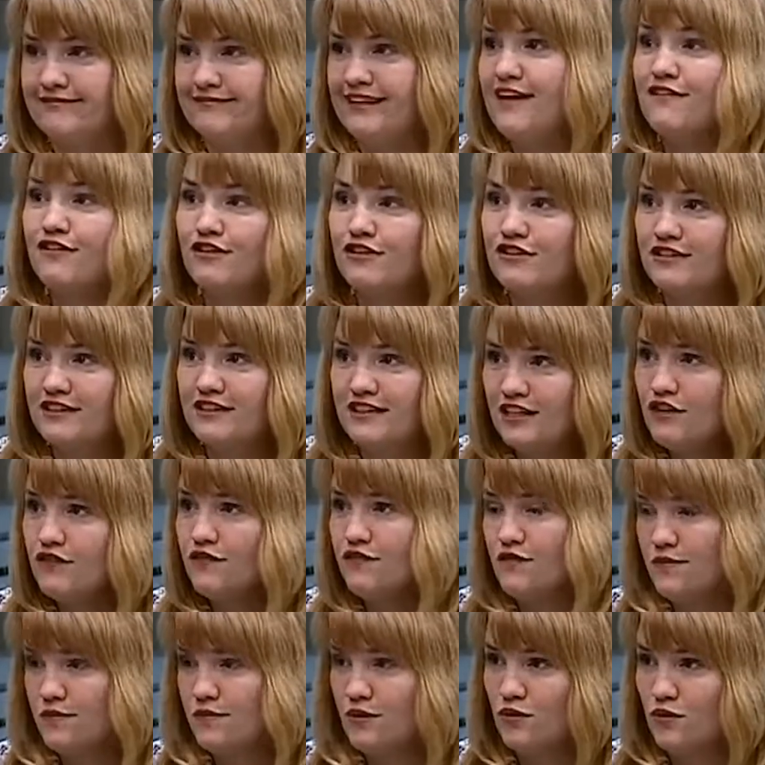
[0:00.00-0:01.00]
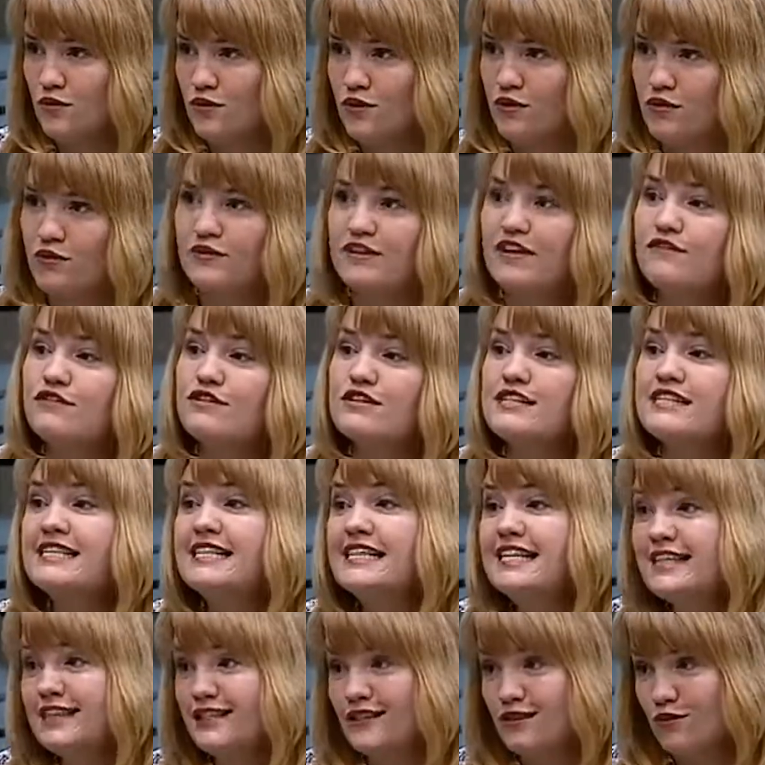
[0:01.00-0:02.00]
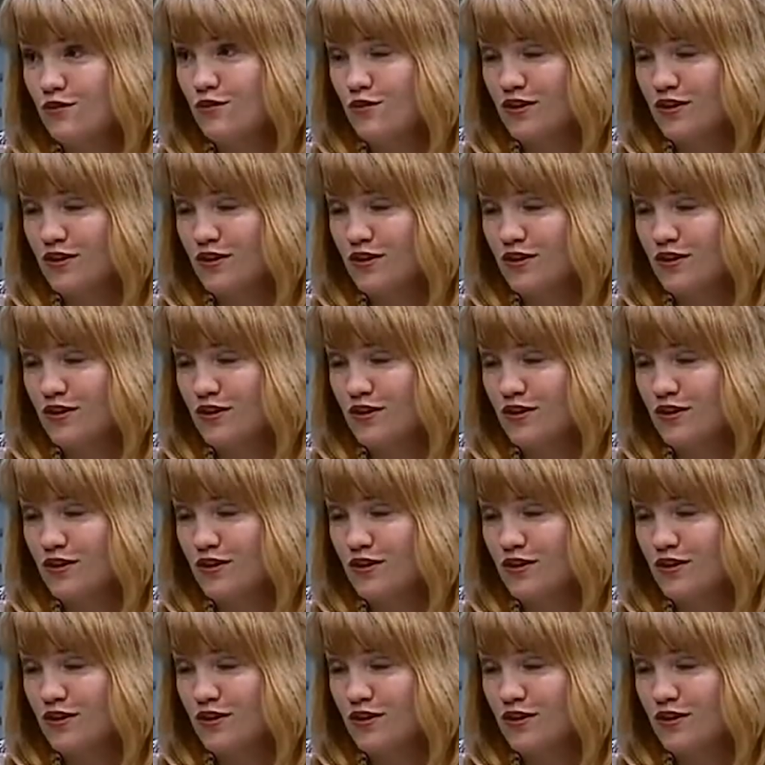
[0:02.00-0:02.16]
never hear from the lawyer or never see the